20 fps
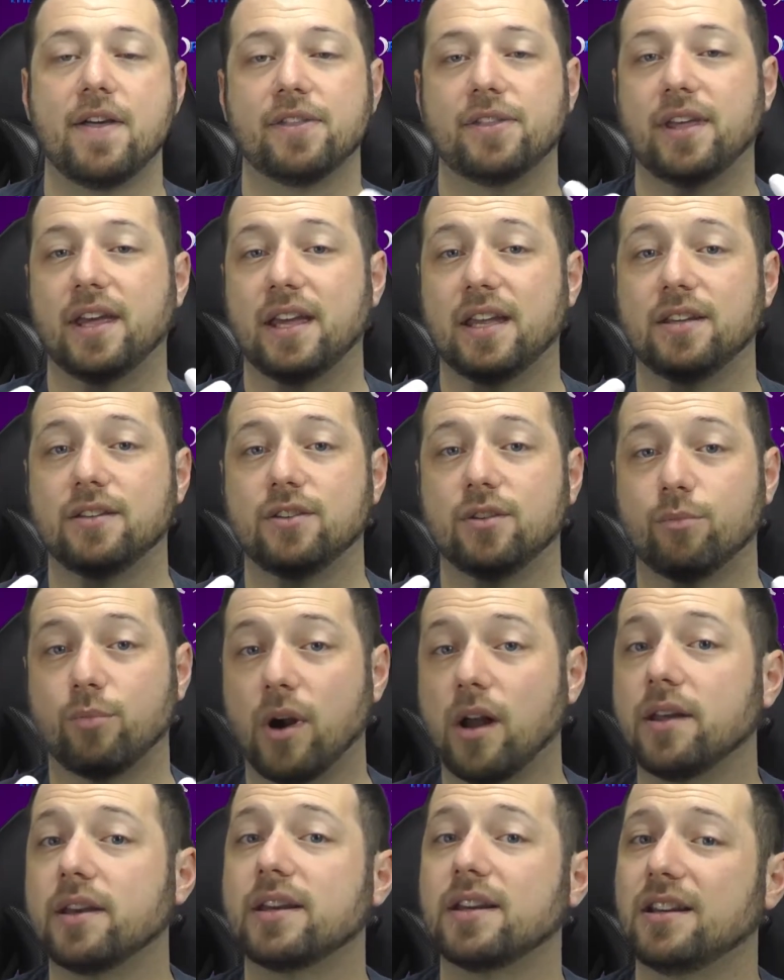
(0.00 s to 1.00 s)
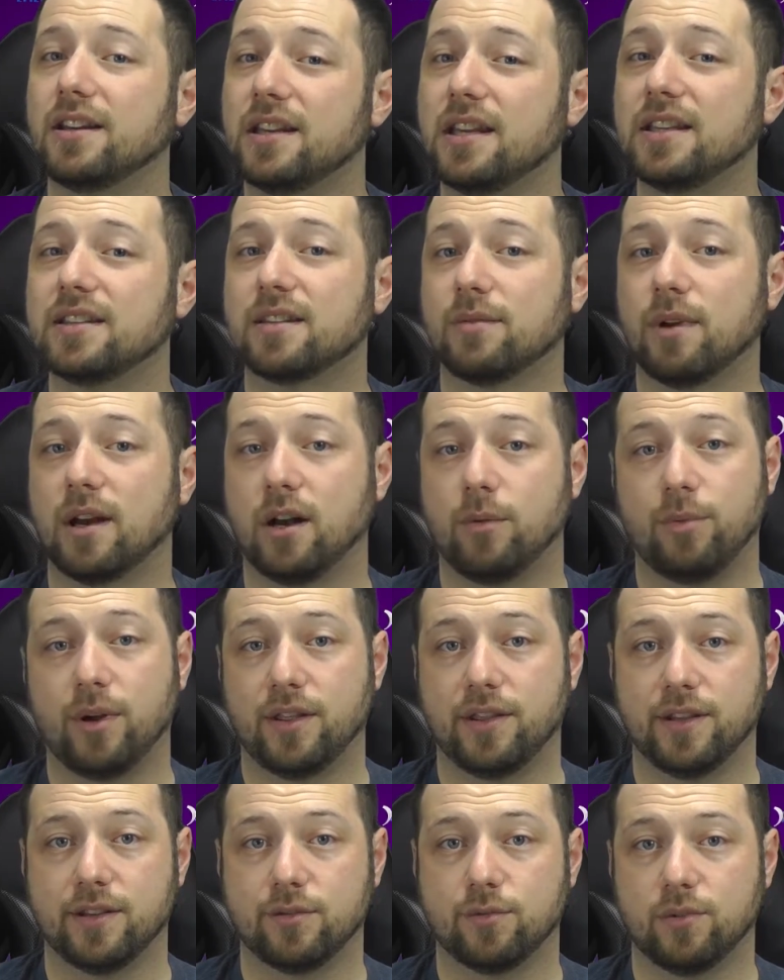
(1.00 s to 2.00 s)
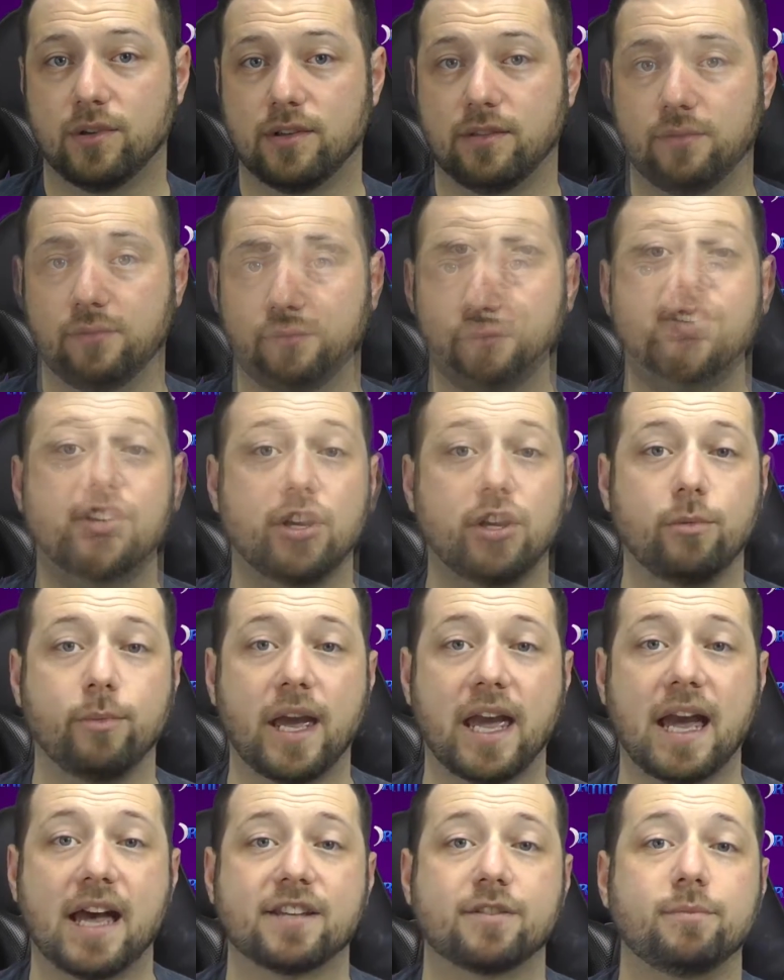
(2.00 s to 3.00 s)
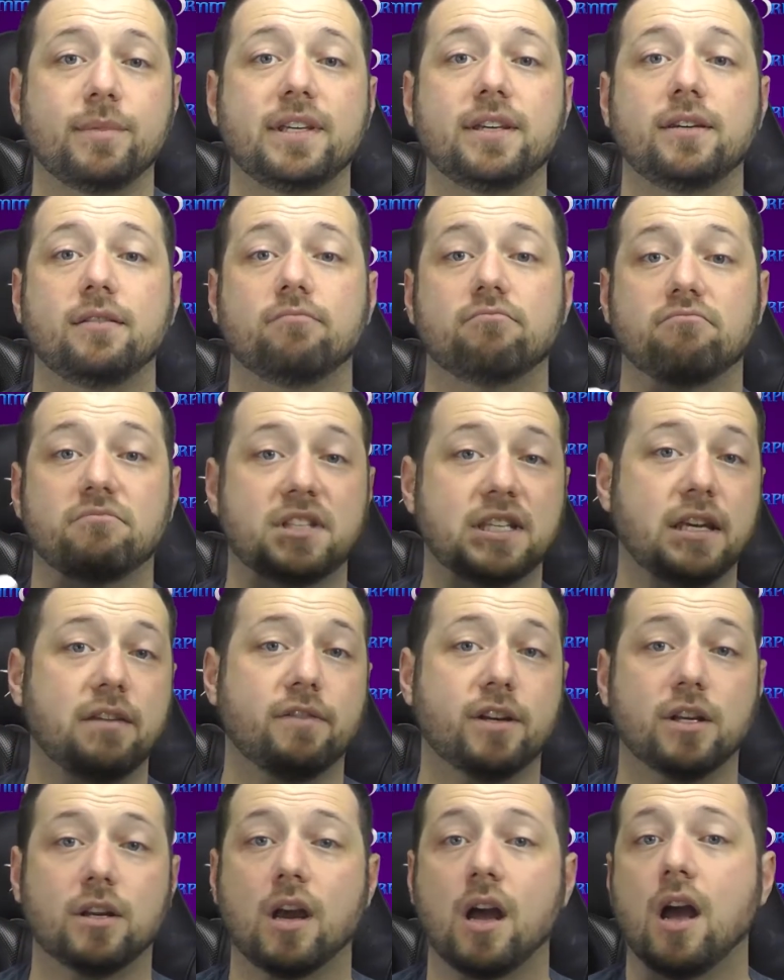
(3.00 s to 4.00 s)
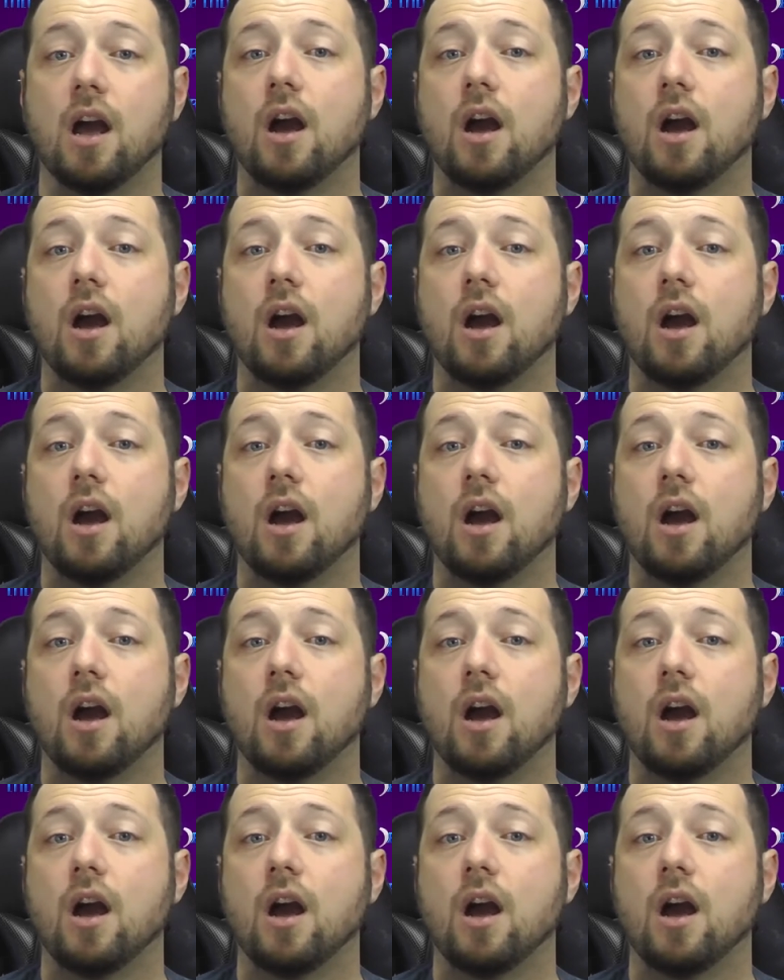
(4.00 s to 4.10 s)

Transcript: then you're probably going to need some help on this one. So you may ask me, Steven,